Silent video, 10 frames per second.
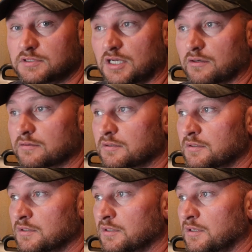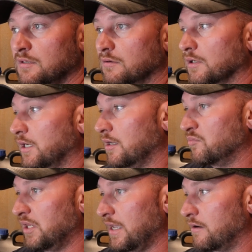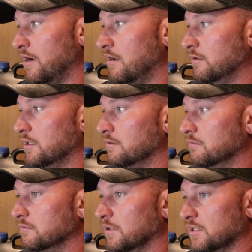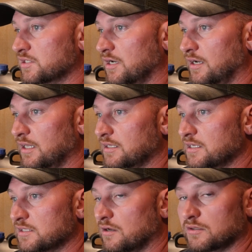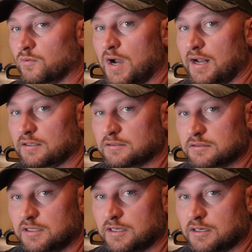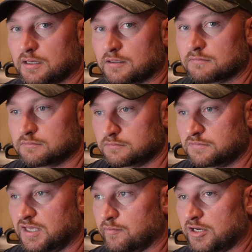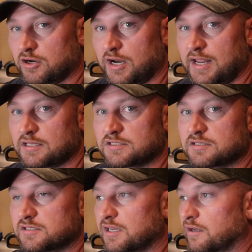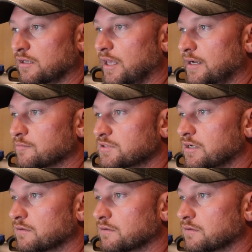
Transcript: So we're done playing around, and we're going to start getting these out in the wild and get them in your hands and see how you like them.